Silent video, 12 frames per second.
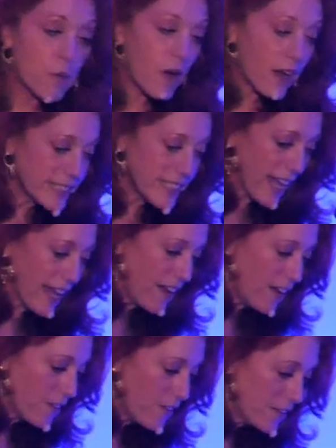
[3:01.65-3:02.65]
walk
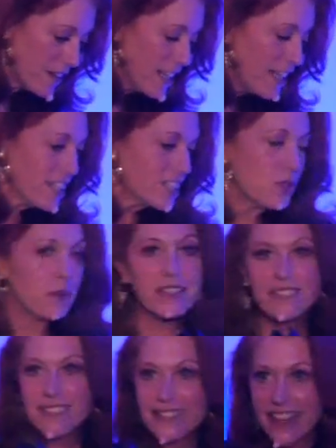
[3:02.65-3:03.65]
down to
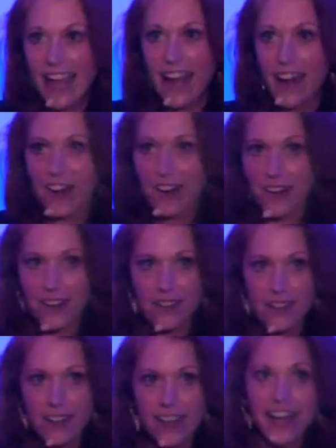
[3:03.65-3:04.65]
his
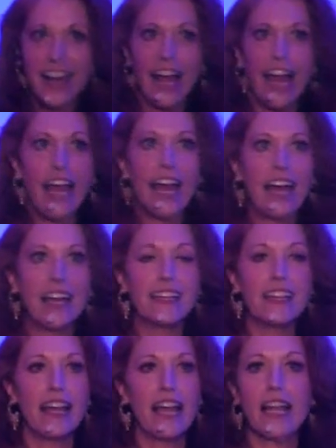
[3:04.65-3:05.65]
lair, and,
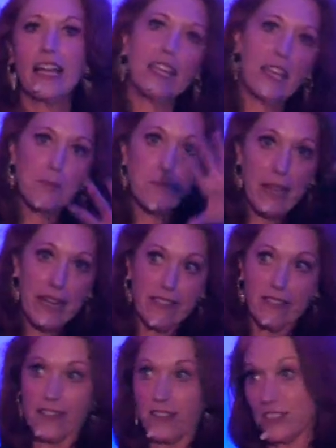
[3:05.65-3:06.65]
and he had many
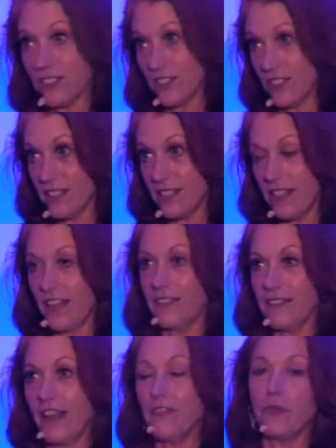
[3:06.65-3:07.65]
lairs, just
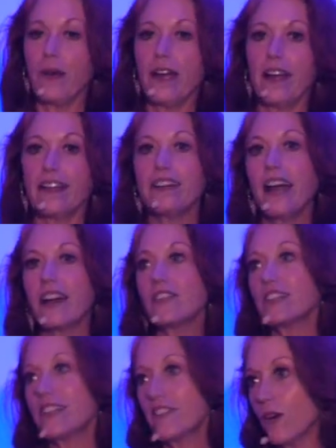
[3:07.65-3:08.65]
FYI, not
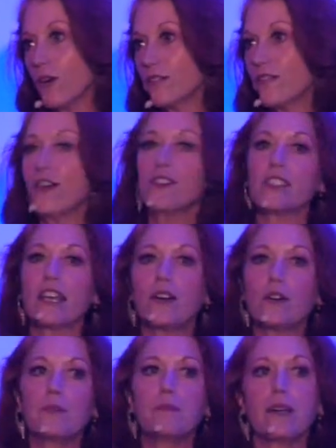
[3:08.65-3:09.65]
only in the old folks'
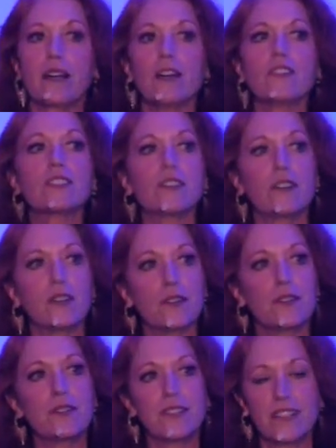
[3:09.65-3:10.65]
home, but
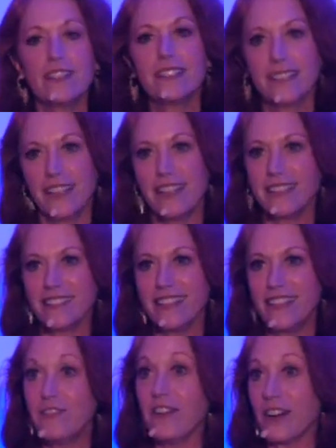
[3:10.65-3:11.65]
also
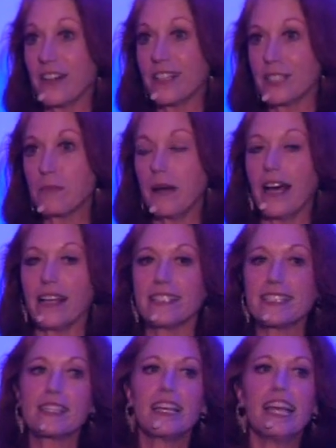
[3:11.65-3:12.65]
in various
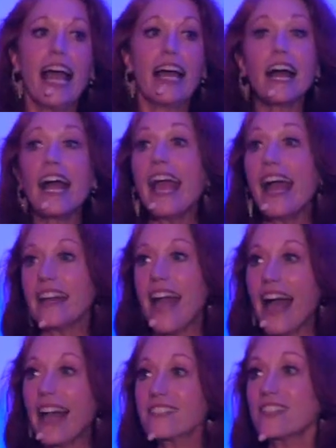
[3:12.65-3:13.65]
spots. And I had
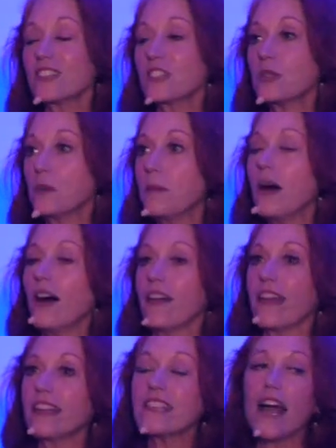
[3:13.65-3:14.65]
access to them all.
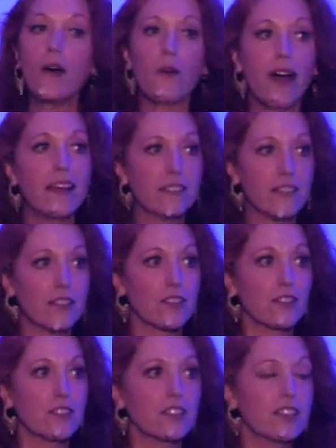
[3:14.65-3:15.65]
That's how I
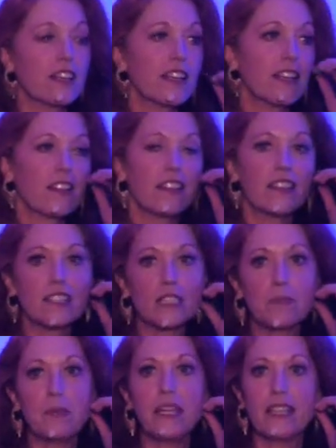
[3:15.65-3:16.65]
learned the
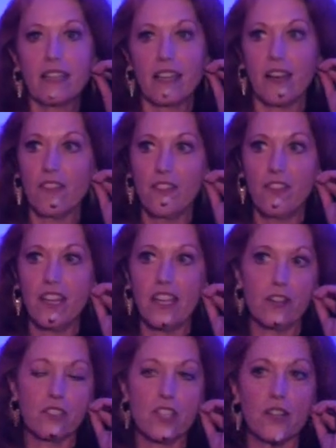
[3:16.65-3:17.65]
speak of the
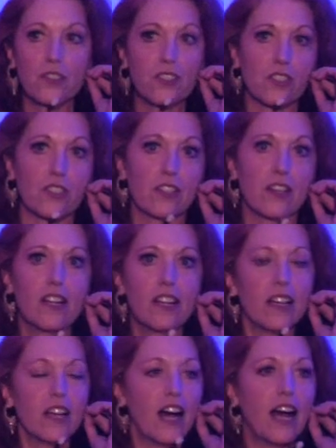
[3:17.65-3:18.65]
video toaster.
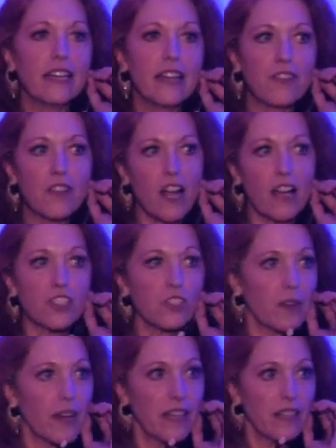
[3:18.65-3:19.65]
I never got
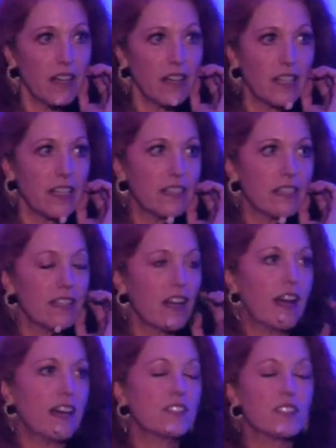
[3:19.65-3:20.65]
trained on it.
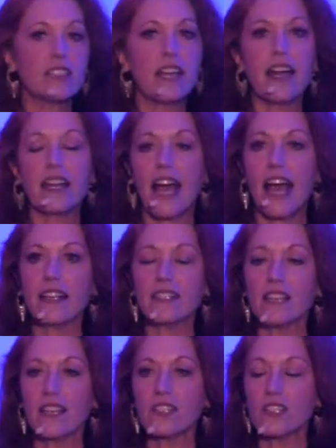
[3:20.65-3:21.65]
I just had
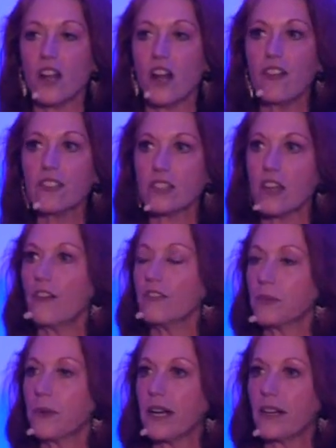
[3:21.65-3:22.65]
access to all the
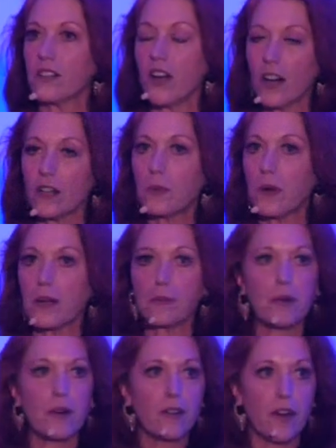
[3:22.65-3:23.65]
software and hardware
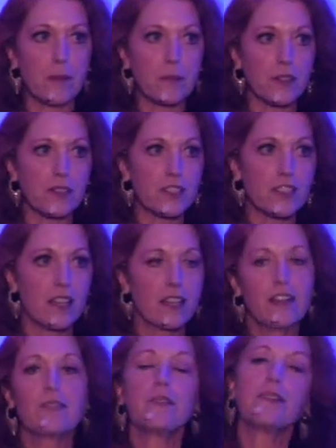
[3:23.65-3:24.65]
programmers,
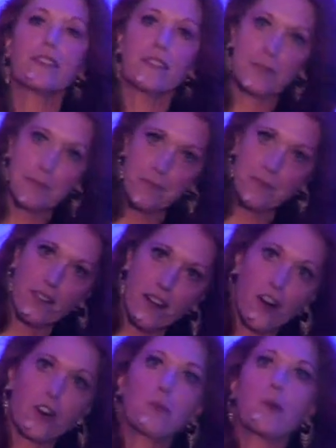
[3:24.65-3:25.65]
well,
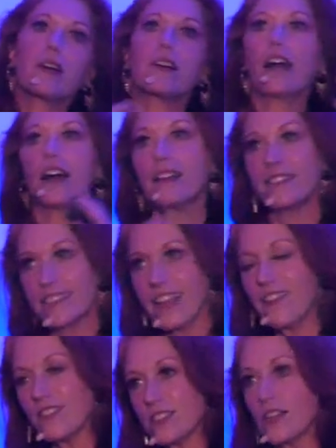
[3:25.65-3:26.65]
hardware guys
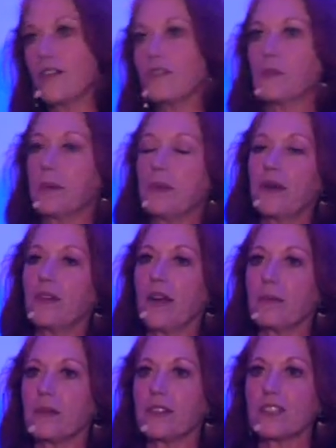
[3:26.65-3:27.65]
and the software
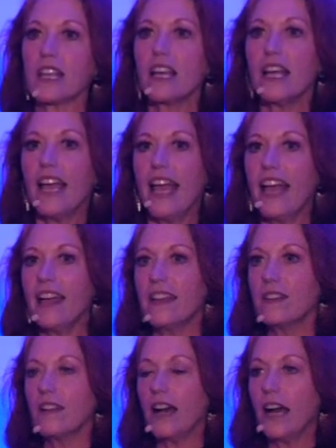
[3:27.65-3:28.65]
programmers.
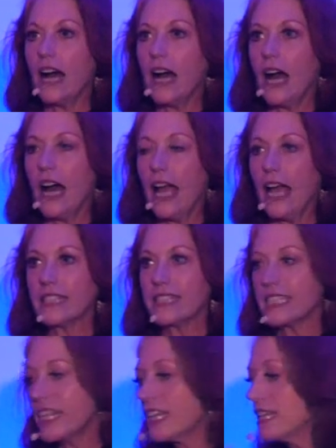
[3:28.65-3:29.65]
And
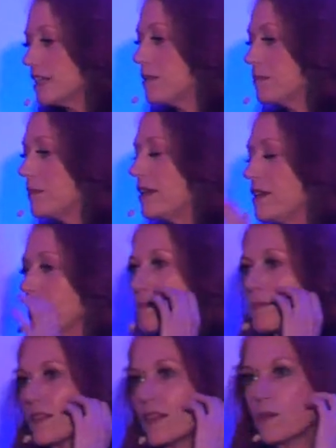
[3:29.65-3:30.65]
Tim
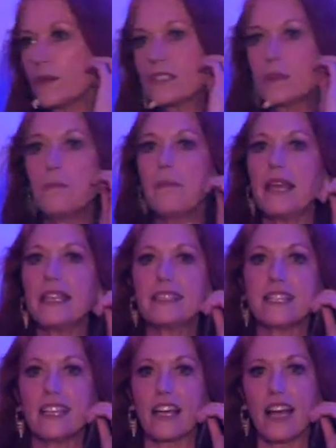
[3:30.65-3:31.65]
was
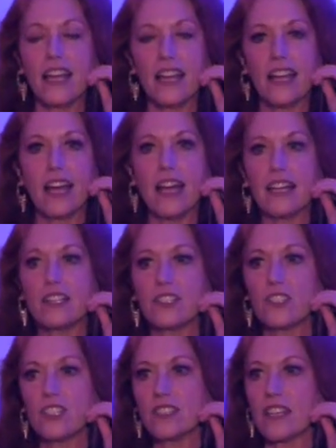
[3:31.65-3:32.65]
amazing. I, I
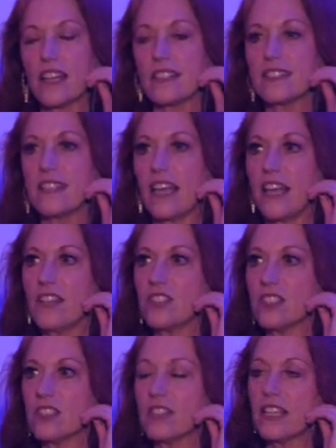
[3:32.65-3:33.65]
just got to say,
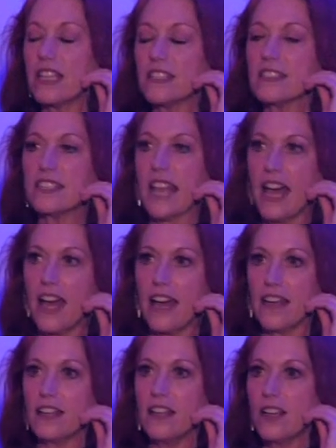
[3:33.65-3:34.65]
just like his
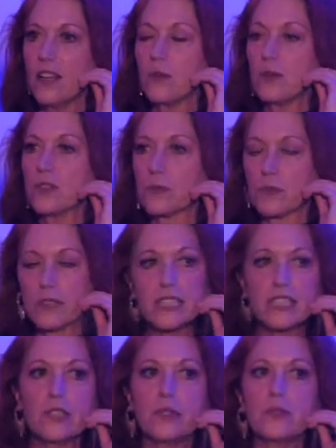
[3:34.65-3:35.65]
dad was
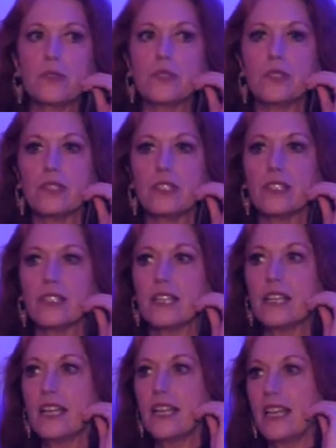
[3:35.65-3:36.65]
really cool